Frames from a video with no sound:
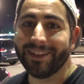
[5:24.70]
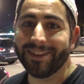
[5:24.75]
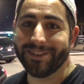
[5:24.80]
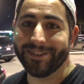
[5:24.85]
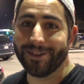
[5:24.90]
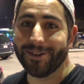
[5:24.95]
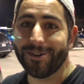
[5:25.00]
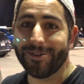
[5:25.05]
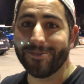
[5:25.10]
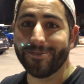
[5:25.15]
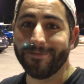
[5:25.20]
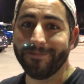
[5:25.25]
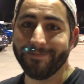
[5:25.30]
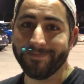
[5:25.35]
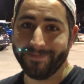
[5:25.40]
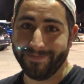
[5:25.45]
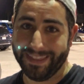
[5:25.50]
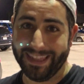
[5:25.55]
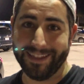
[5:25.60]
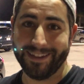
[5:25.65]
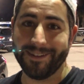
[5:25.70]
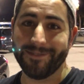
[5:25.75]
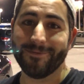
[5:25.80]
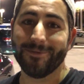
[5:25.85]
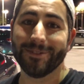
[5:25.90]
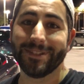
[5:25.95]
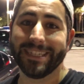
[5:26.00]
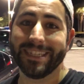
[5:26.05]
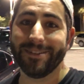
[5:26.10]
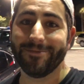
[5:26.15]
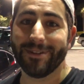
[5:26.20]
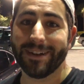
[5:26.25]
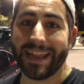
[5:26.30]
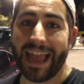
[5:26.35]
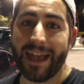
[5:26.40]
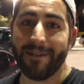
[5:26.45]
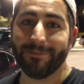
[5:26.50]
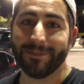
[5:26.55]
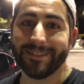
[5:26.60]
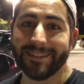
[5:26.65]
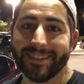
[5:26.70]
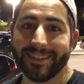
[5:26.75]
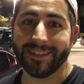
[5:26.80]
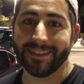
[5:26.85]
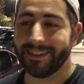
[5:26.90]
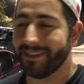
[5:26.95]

so we'll see what happens.